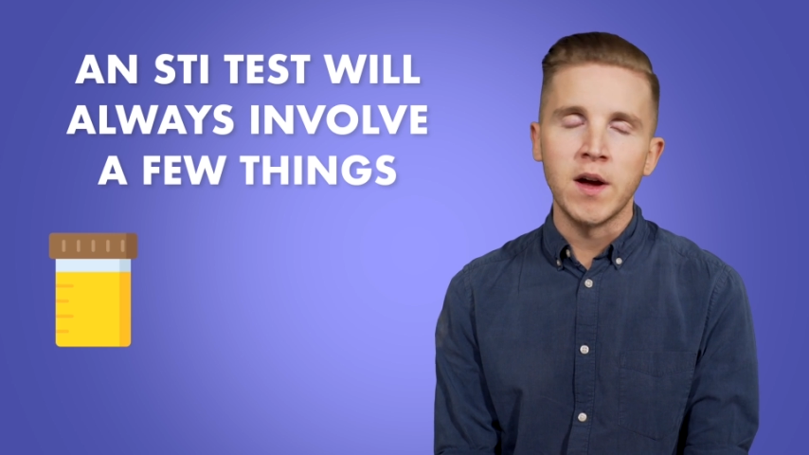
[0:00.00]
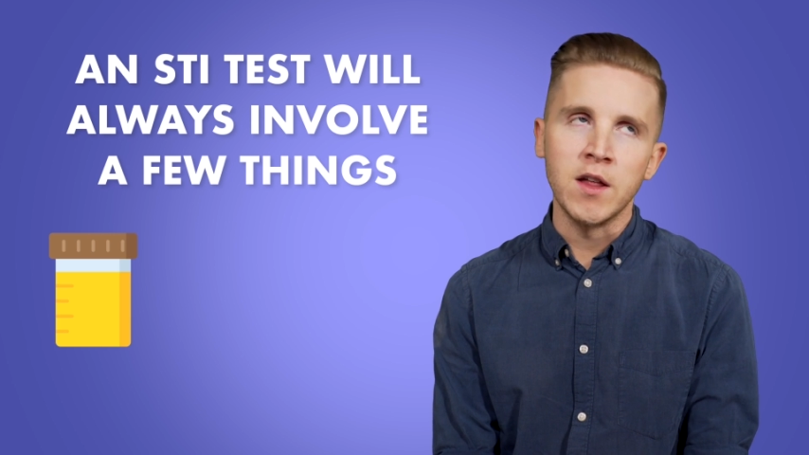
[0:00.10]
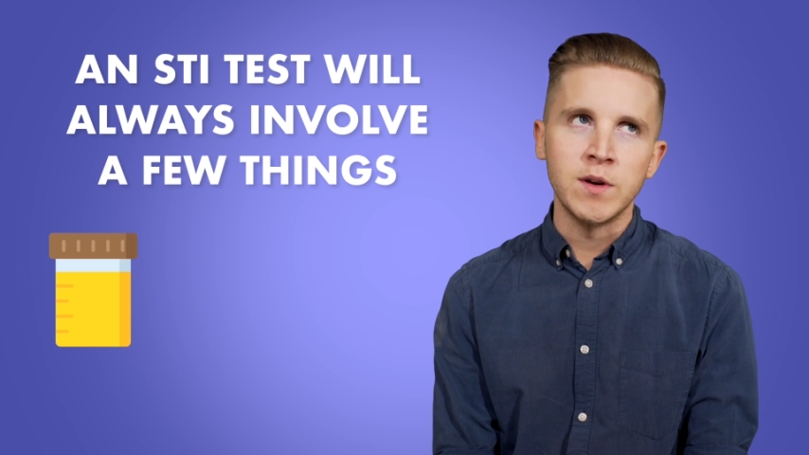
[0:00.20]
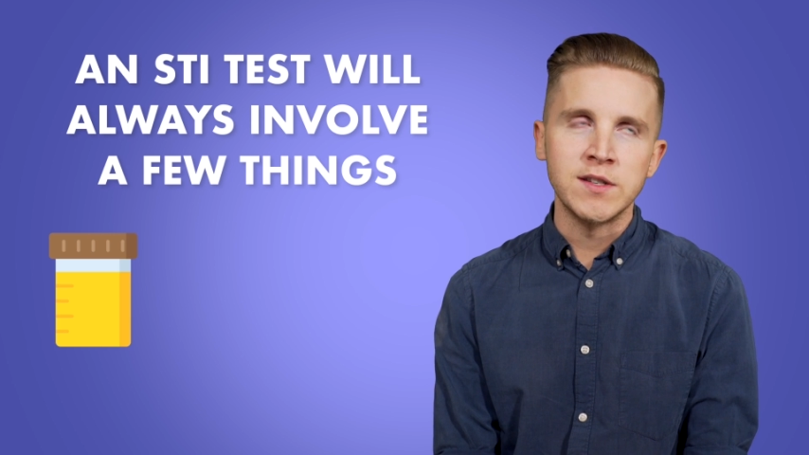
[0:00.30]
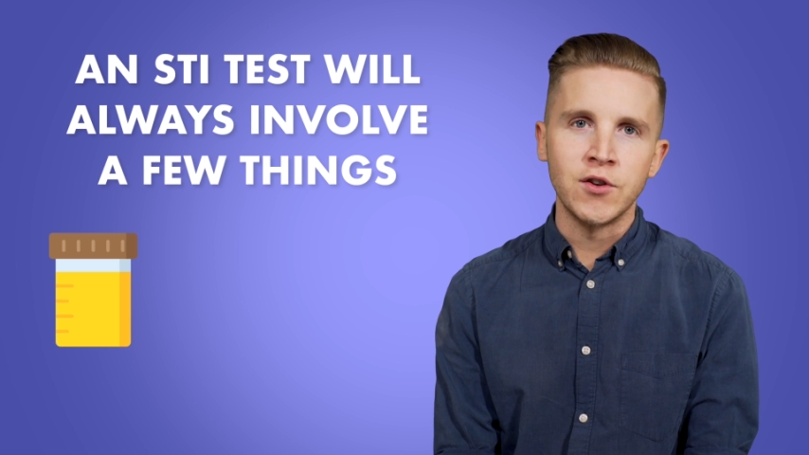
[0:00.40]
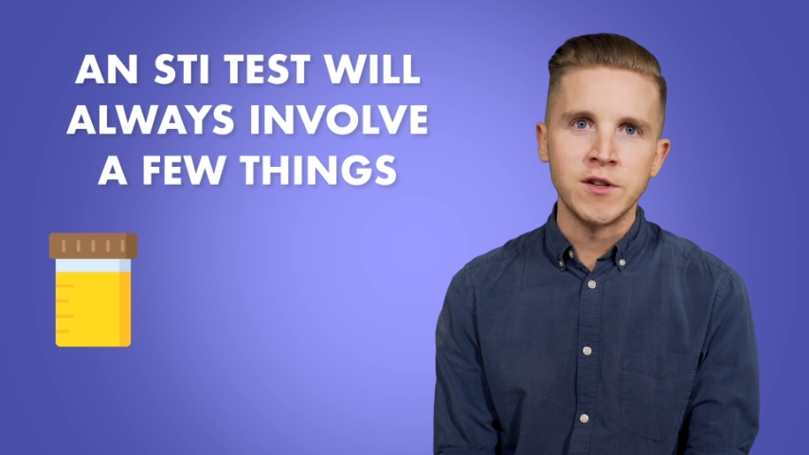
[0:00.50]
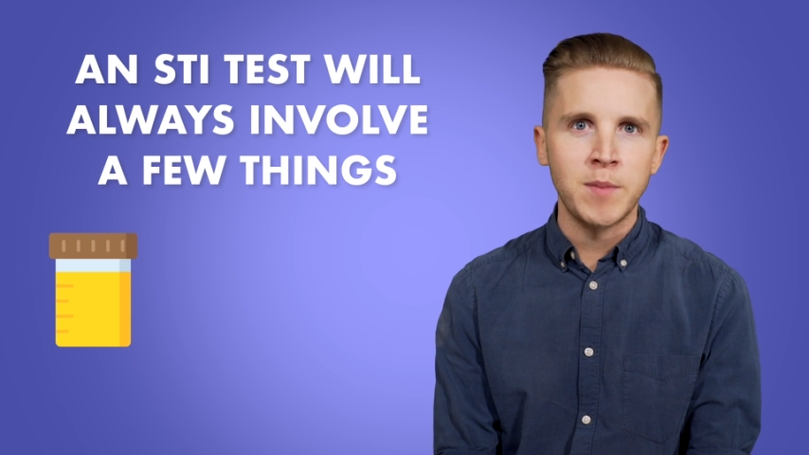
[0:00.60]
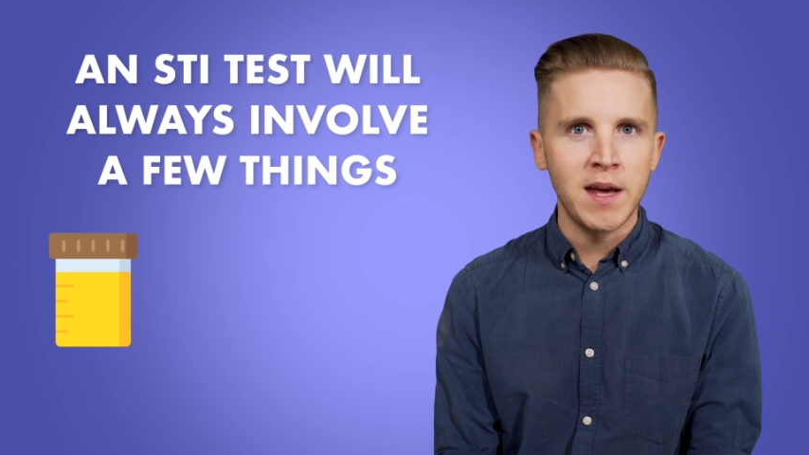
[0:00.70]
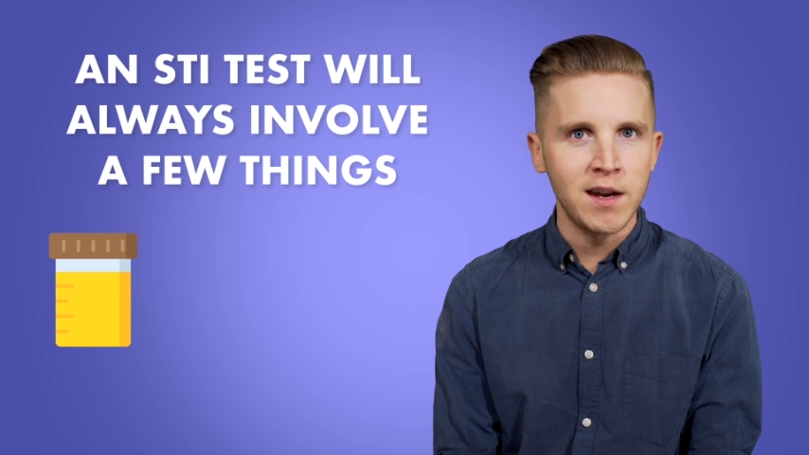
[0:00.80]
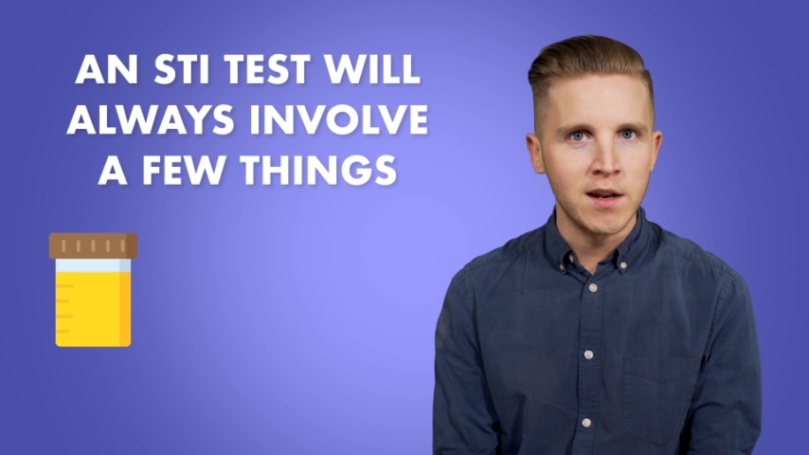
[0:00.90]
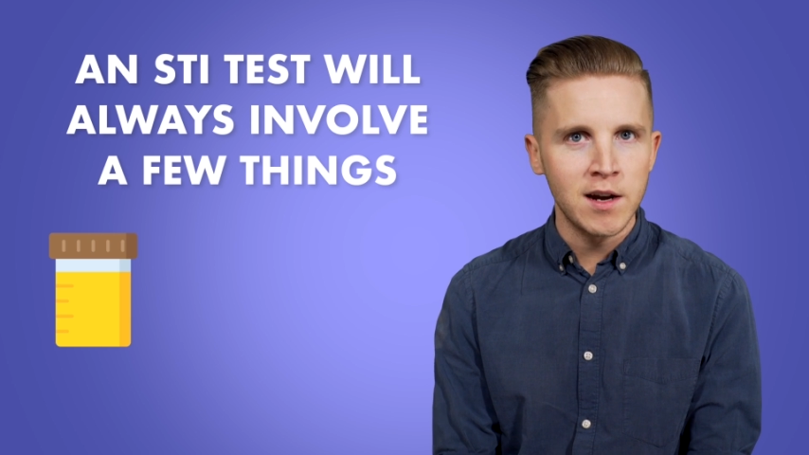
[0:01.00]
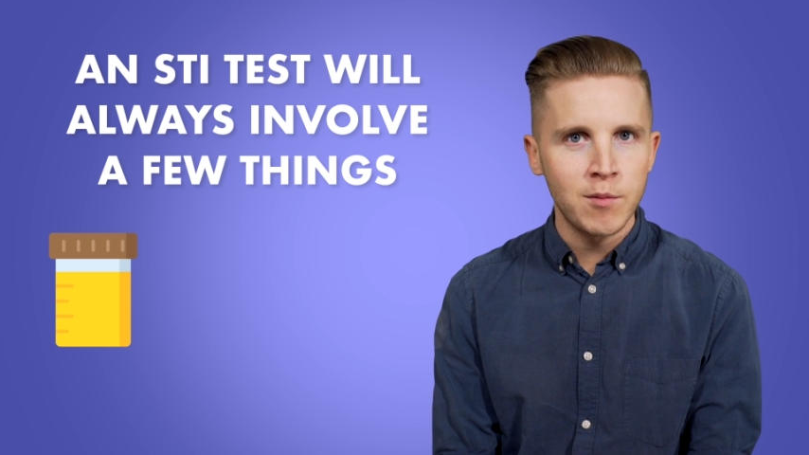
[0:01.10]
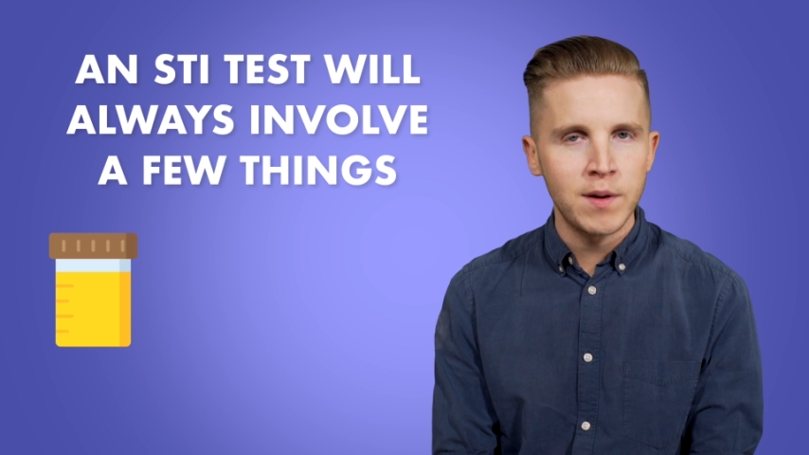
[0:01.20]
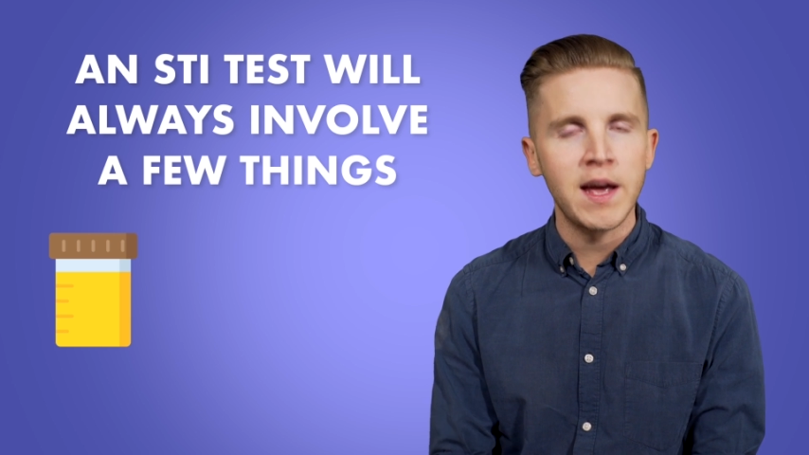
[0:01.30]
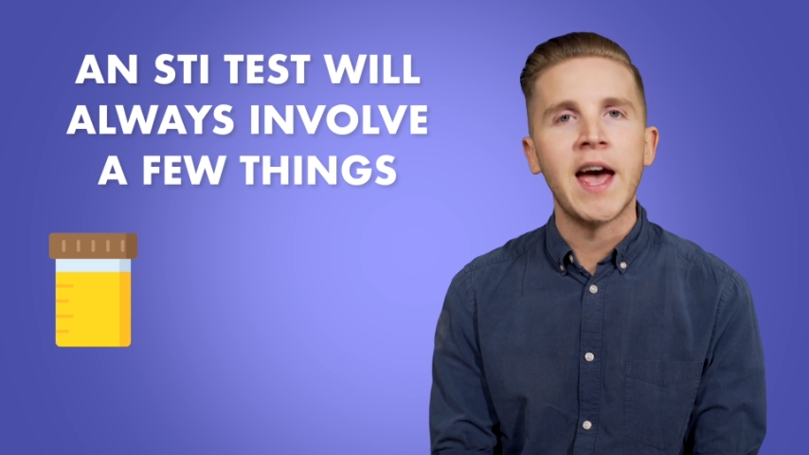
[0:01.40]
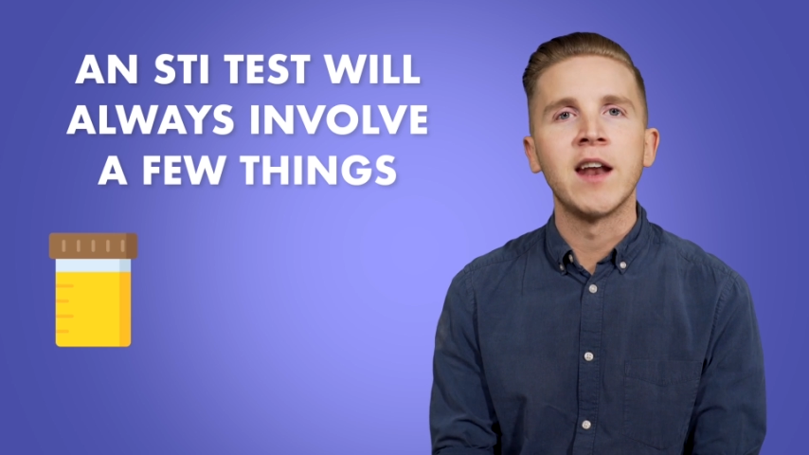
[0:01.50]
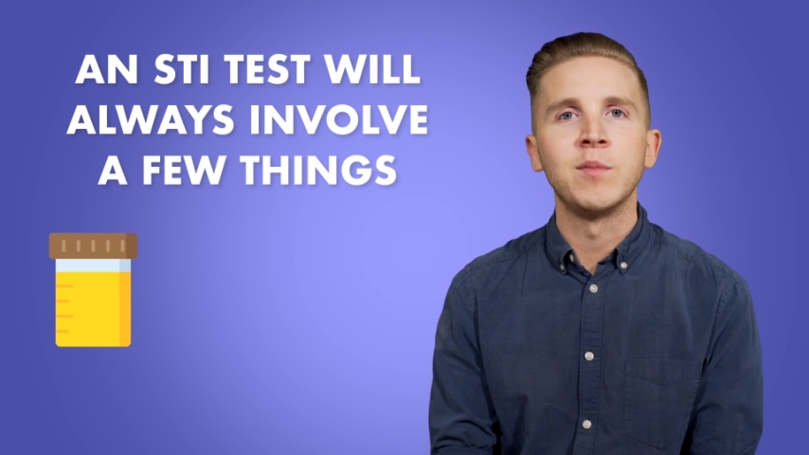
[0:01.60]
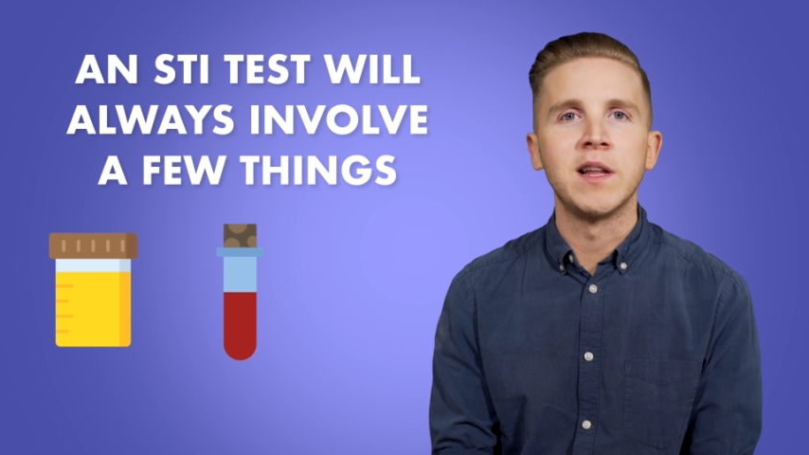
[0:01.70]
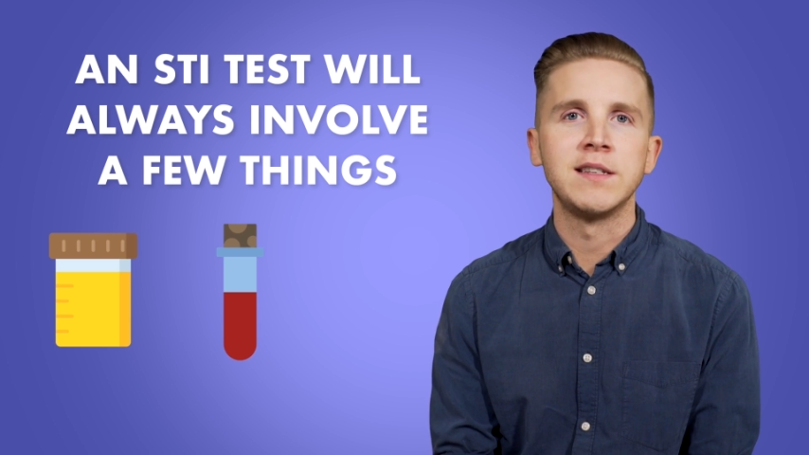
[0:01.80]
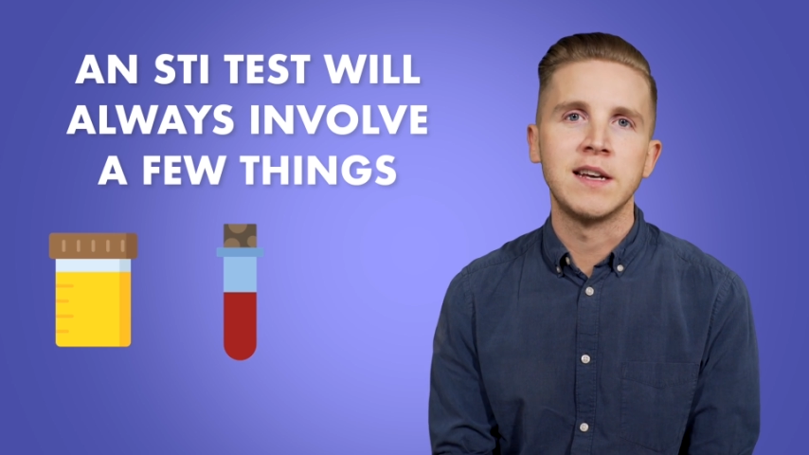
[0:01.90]
otherwise known as peeing in a cup, and a
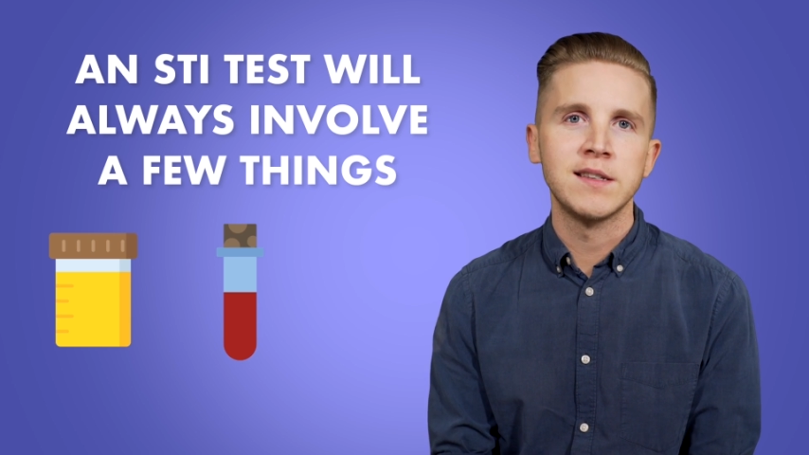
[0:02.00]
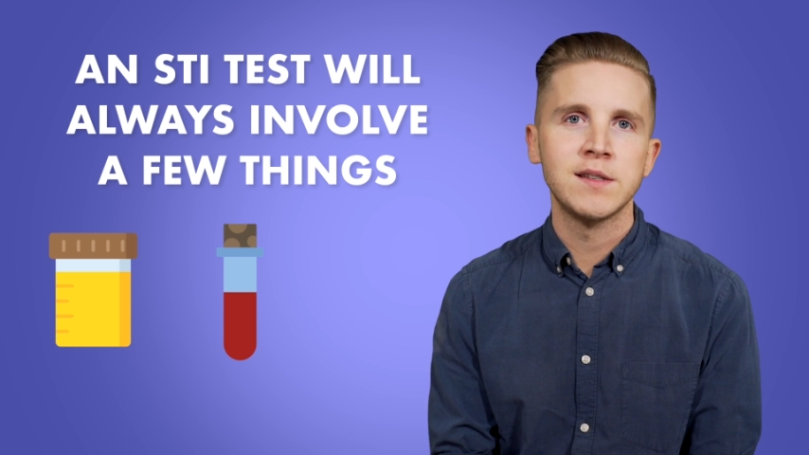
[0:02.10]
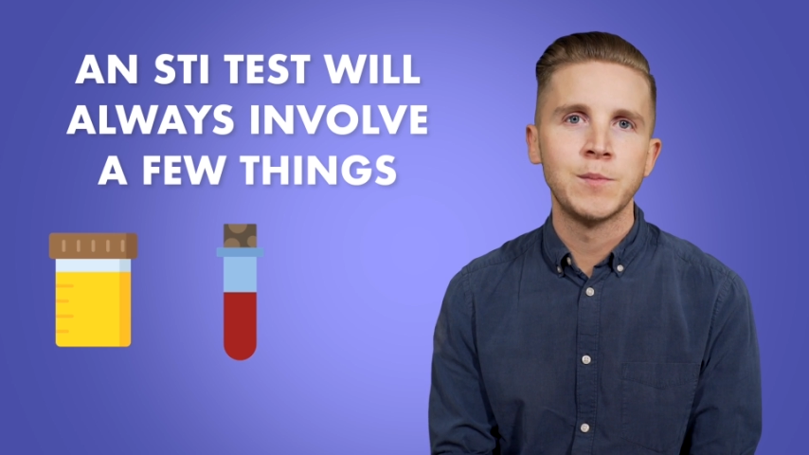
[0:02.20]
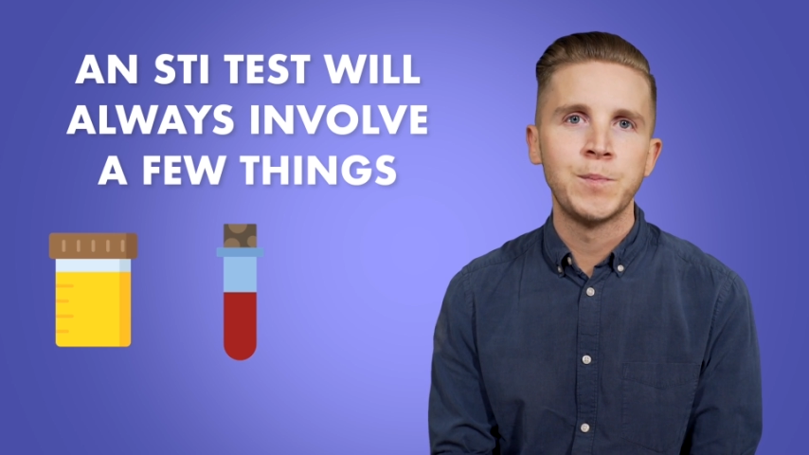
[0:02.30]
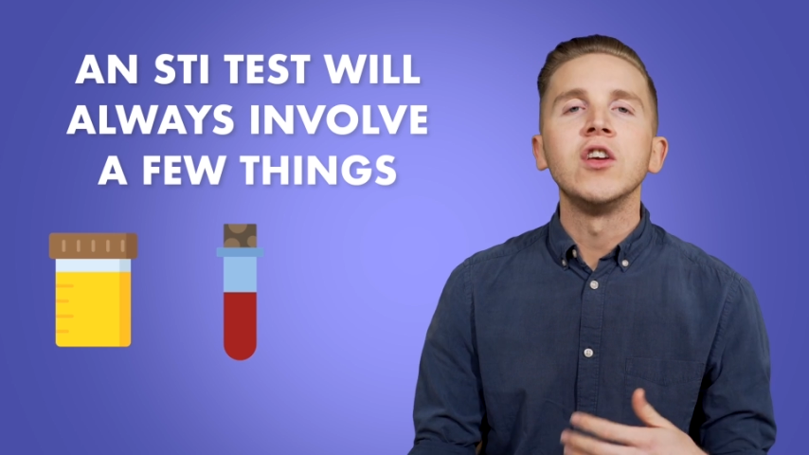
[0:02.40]
blood test.